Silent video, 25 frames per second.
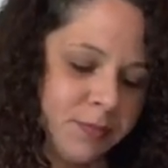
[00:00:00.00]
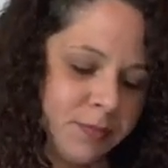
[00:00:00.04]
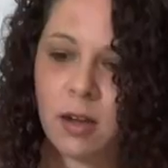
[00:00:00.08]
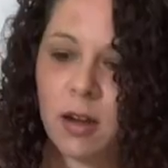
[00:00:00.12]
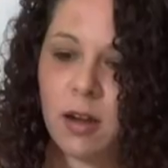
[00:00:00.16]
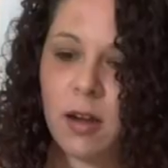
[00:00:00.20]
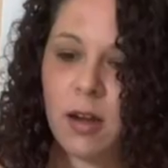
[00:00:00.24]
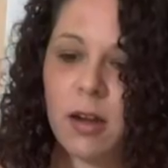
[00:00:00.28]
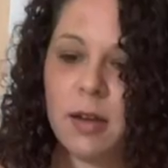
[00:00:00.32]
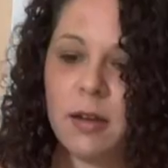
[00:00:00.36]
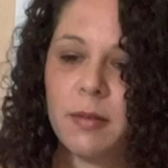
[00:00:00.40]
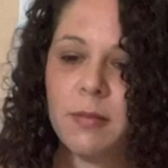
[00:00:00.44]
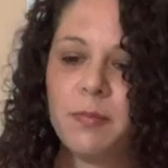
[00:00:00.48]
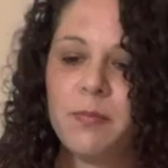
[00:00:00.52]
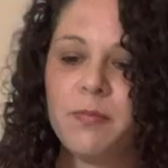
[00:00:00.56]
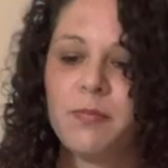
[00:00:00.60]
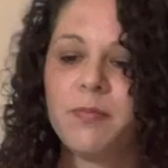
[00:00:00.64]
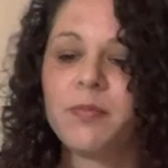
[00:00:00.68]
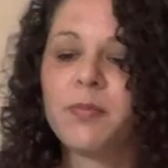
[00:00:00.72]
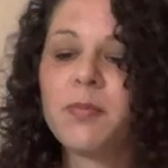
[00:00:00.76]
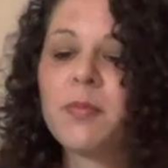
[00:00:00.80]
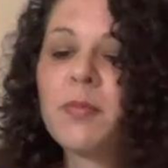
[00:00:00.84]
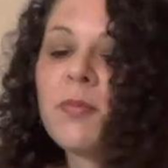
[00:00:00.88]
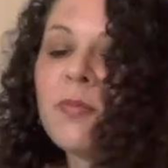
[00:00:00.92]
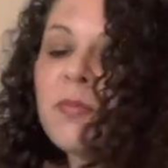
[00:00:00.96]
All right,
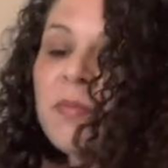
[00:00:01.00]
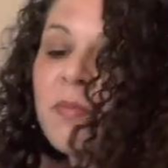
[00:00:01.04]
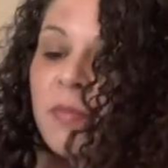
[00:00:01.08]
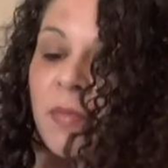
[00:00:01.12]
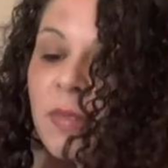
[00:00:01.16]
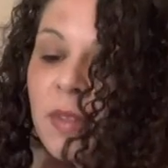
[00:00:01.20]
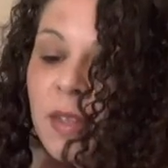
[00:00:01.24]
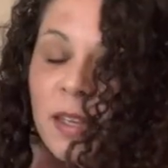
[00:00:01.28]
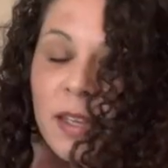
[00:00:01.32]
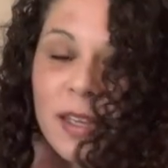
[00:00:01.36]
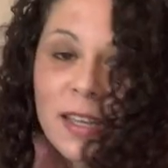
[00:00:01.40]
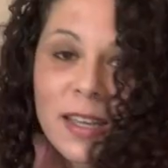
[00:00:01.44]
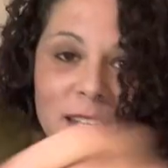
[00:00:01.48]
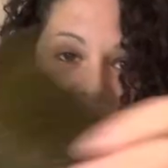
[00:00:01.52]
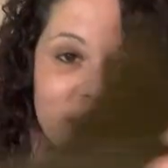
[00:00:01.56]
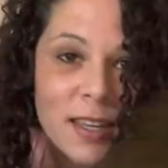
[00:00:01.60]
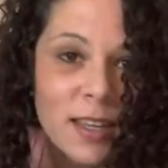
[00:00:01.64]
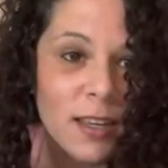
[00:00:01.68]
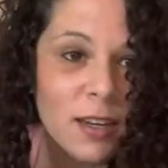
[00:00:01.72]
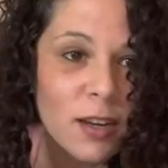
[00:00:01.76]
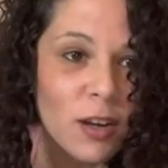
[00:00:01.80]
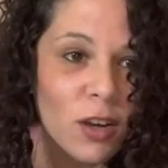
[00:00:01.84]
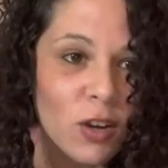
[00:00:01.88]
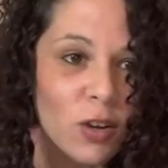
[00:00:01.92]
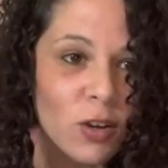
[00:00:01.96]
just gonna
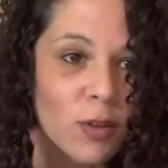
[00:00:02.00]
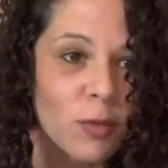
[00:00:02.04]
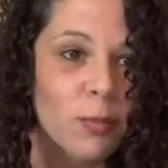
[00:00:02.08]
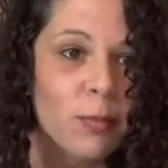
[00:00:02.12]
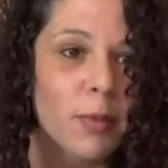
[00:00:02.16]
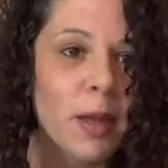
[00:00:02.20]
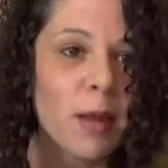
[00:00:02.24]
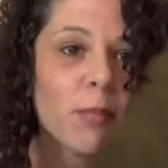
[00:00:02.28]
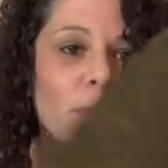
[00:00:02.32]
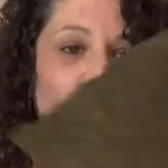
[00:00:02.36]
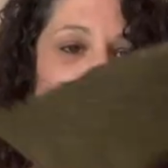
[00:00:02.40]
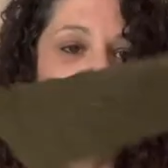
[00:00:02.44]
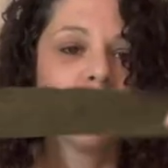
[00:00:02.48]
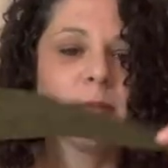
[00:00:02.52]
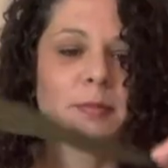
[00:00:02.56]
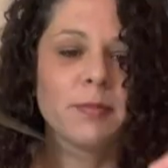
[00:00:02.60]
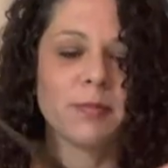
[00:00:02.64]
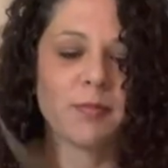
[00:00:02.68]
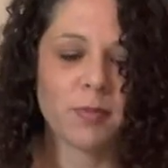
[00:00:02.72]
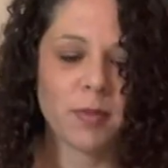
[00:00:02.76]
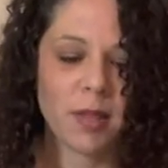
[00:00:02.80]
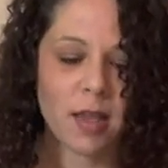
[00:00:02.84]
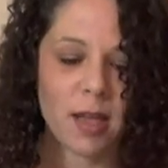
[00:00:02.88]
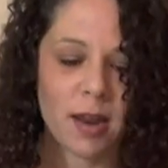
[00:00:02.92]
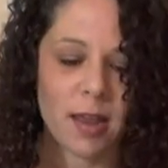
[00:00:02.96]
get our paper
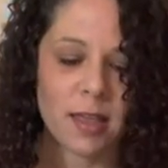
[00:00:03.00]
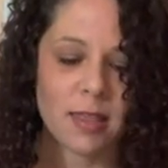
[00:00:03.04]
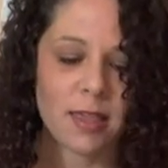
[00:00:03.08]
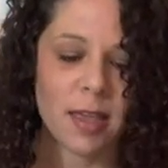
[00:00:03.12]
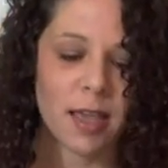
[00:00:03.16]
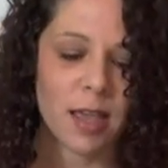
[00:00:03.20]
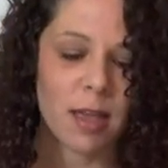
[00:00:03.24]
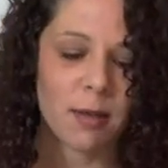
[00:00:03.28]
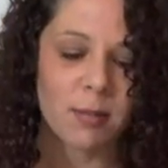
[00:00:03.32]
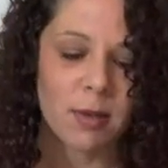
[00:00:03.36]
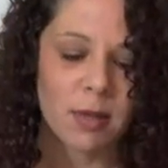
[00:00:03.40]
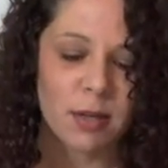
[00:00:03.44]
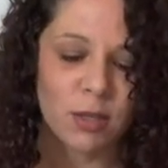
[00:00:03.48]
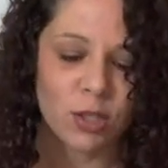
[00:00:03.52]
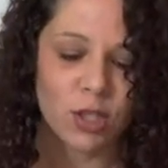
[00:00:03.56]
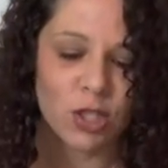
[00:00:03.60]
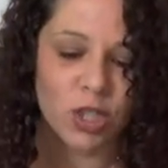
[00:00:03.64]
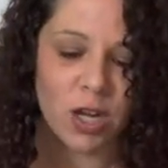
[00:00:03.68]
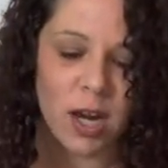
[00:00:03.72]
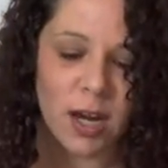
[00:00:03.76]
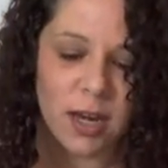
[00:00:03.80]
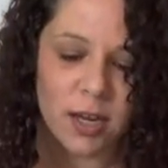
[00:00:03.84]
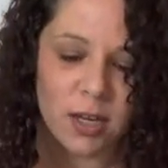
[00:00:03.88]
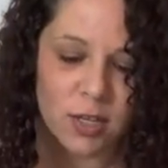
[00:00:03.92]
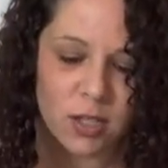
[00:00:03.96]
and I think I'm gonna
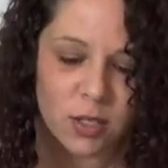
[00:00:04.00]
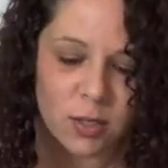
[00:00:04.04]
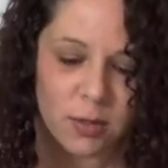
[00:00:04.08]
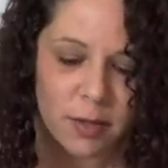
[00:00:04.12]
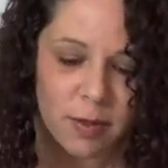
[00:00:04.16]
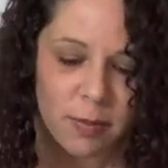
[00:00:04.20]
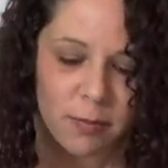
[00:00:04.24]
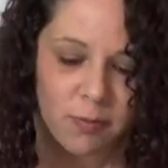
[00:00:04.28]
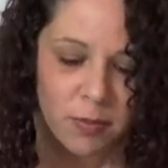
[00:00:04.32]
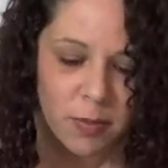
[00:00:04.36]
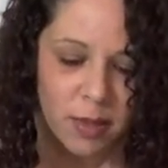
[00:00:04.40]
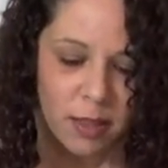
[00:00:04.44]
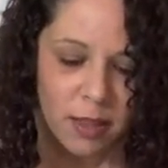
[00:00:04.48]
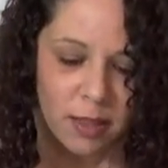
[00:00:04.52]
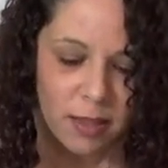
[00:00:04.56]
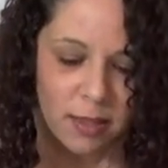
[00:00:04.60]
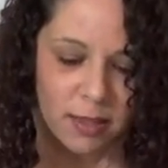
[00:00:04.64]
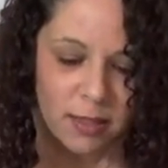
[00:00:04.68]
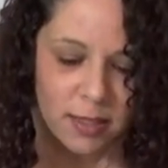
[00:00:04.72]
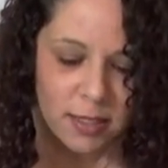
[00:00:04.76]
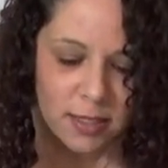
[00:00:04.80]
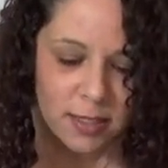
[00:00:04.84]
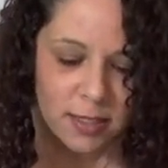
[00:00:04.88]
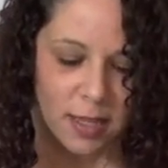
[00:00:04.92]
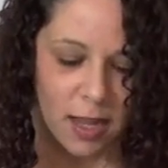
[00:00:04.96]
try to do it
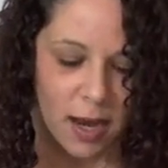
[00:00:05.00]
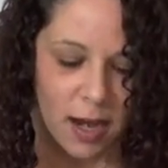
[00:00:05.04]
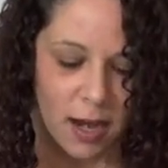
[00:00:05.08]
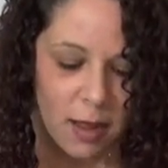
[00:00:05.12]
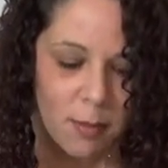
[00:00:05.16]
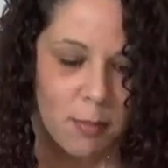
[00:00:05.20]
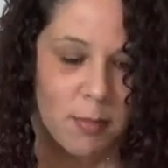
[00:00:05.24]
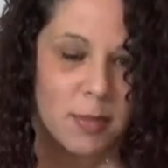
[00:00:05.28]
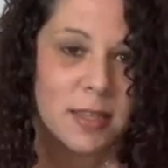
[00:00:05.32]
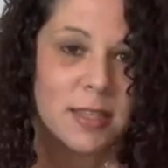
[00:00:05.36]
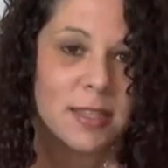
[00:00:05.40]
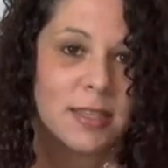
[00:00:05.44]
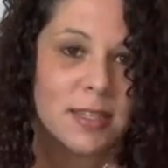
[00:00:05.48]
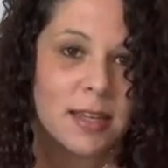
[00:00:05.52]
this side up this